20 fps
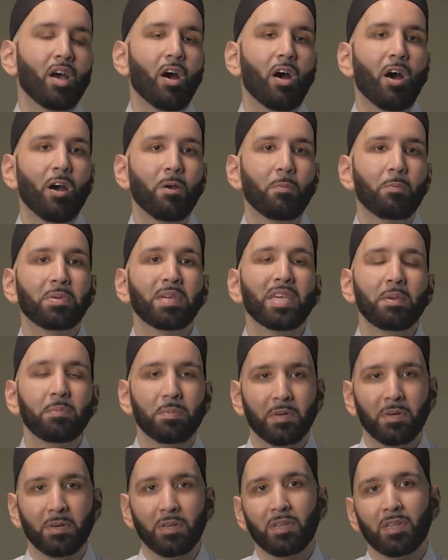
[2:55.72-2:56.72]
are
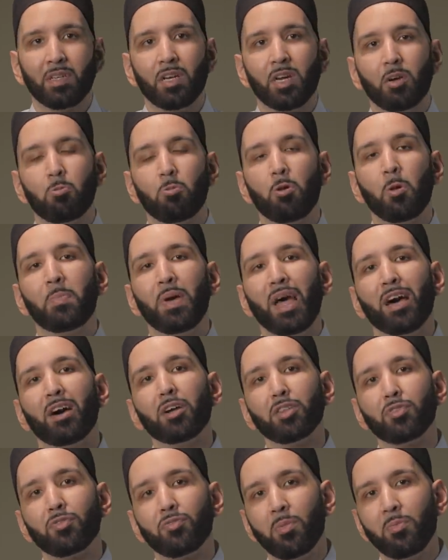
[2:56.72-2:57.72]
people
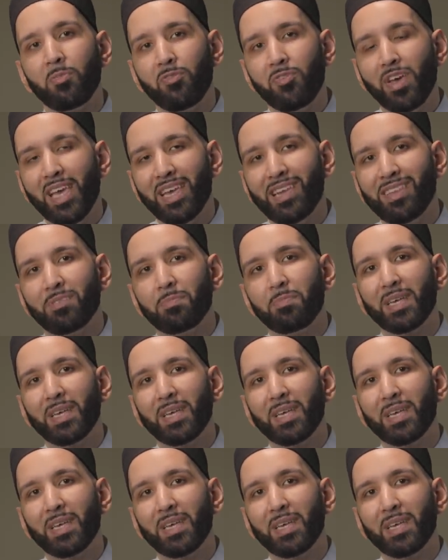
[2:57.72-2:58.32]
repelled from faith